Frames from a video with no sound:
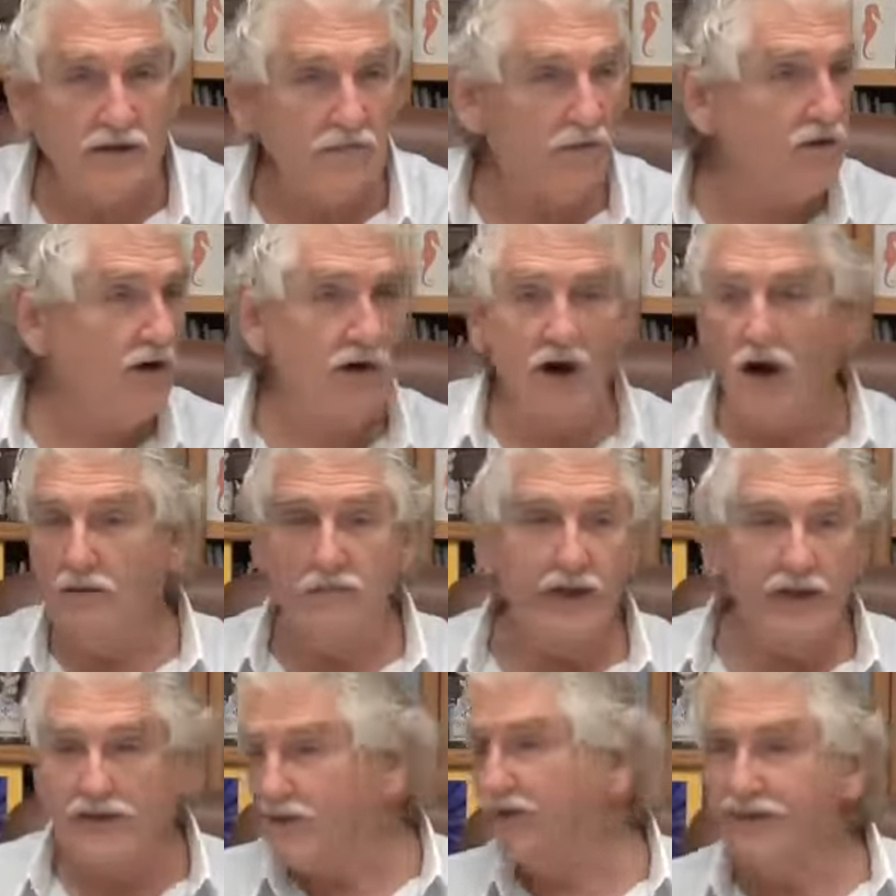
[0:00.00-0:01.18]
When you're on
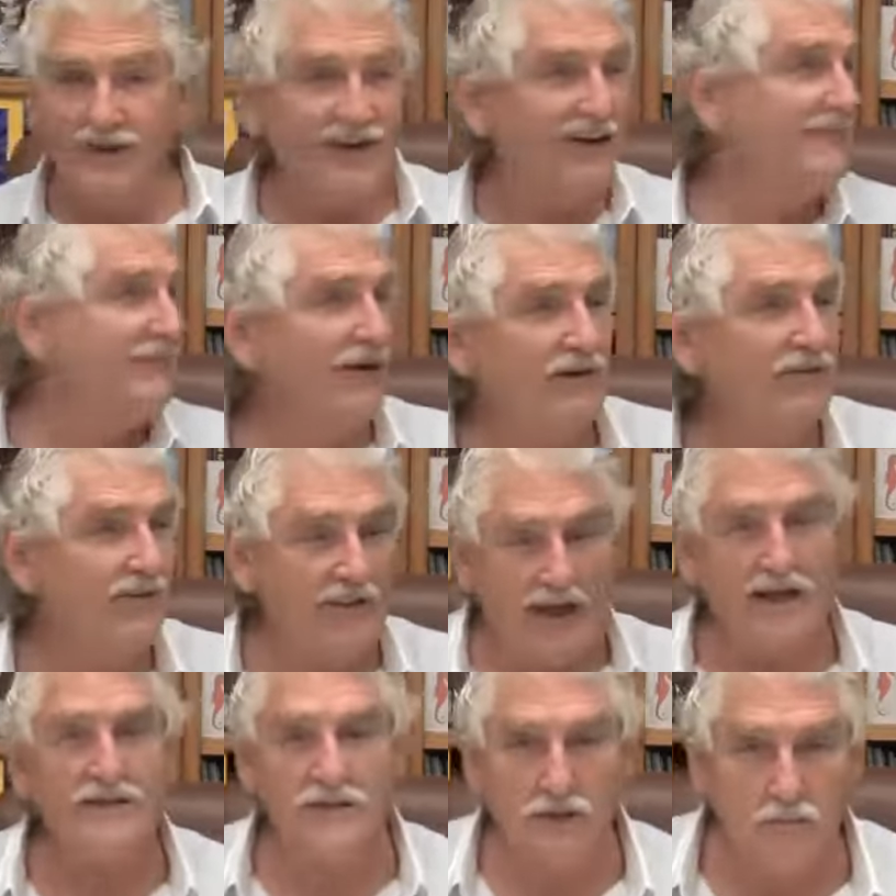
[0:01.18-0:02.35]
meat, you're really moving.
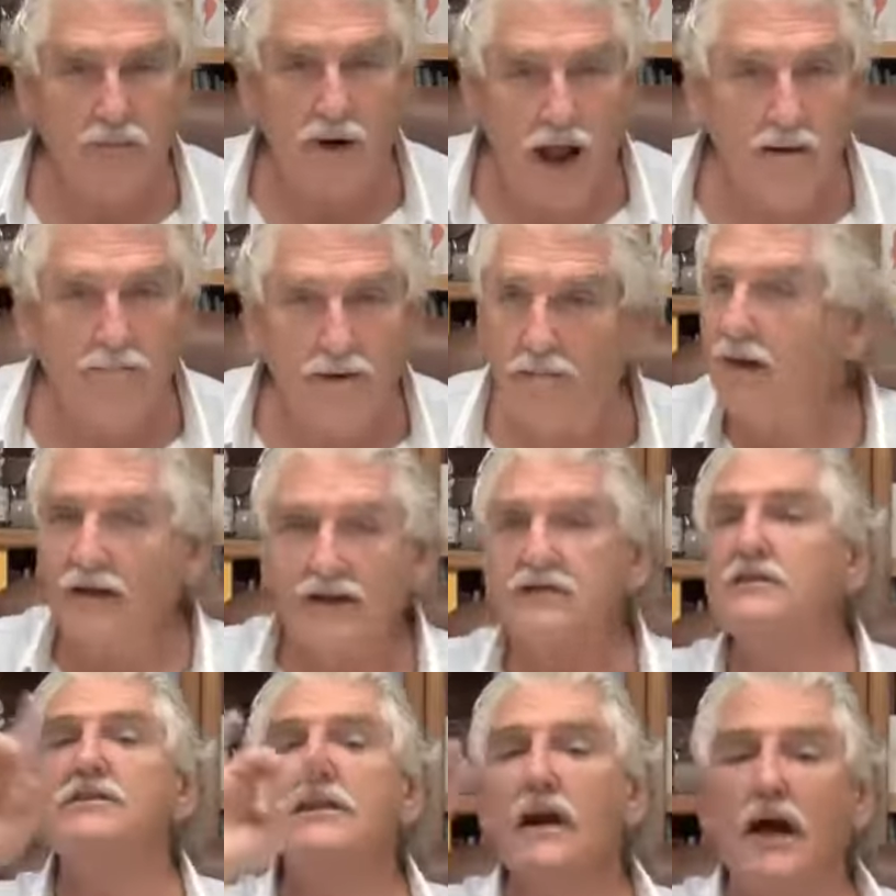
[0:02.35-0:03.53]
That's the problem. This
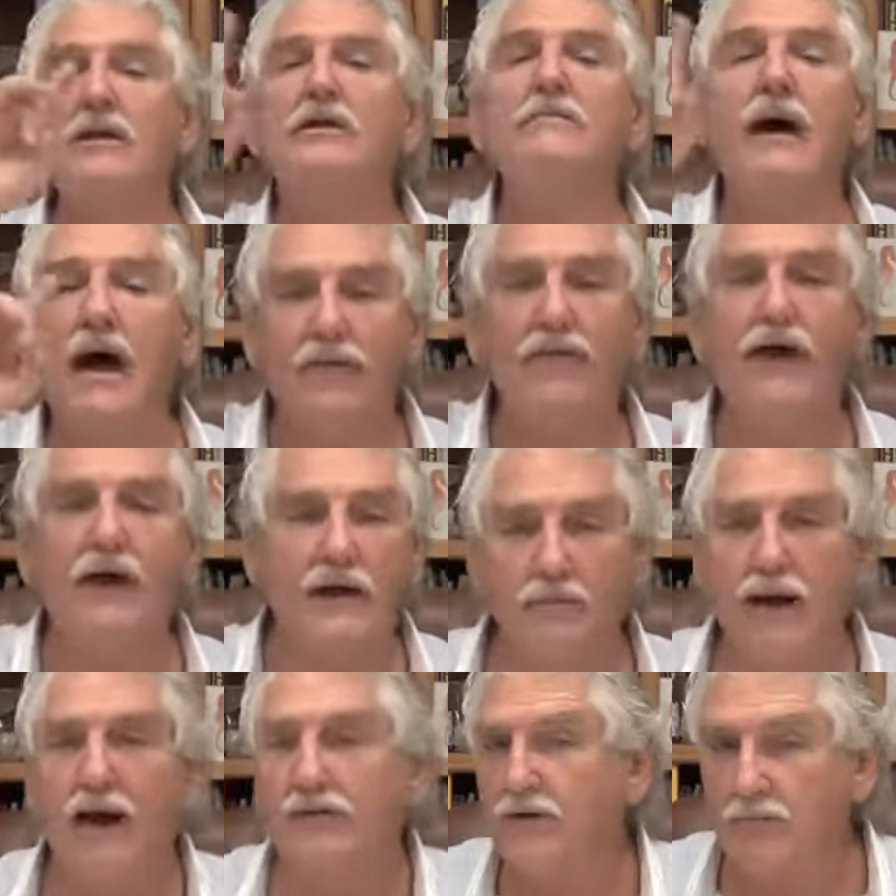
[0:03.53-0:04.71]
is the other bad thing
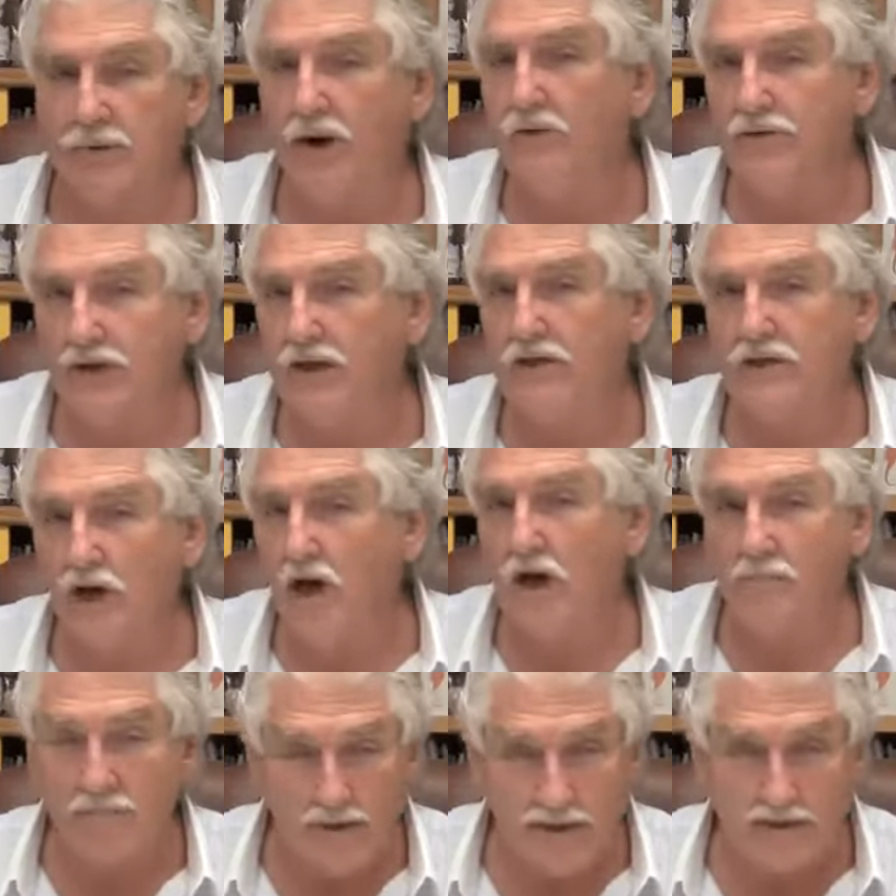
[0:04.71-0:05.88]
about the protein
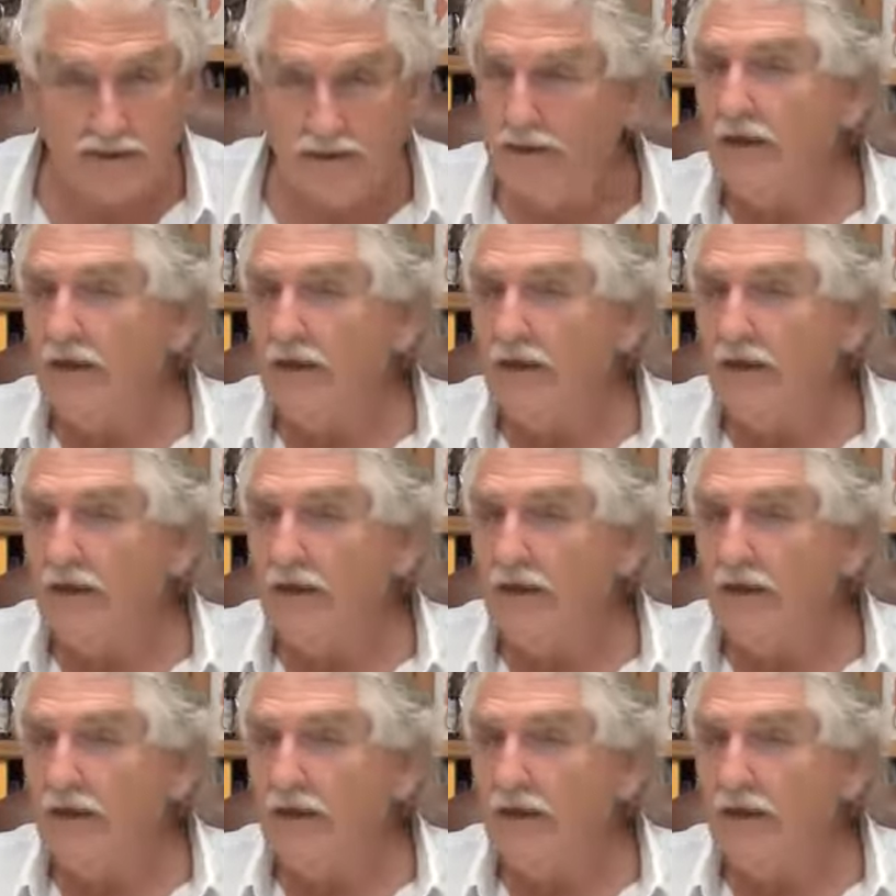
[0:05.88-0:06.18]
called meat.